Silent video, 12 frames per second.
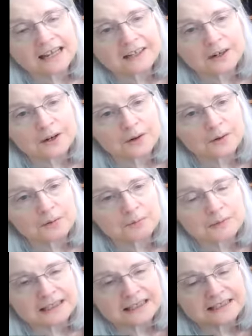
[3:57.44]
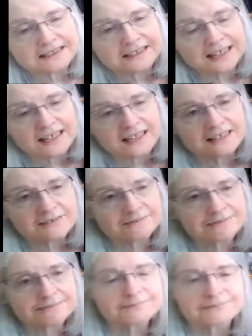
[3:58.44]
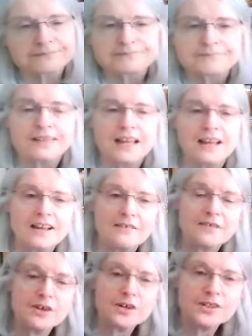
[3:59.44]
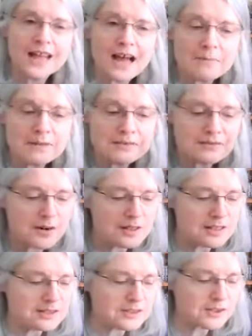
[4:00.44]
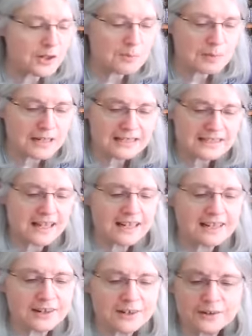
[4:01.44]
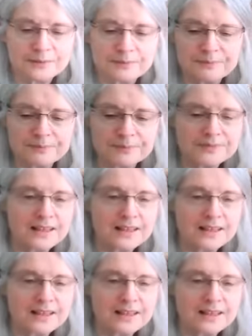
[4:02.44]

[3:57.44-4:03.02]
like home," he said. You ever heard that before? There's no place like home?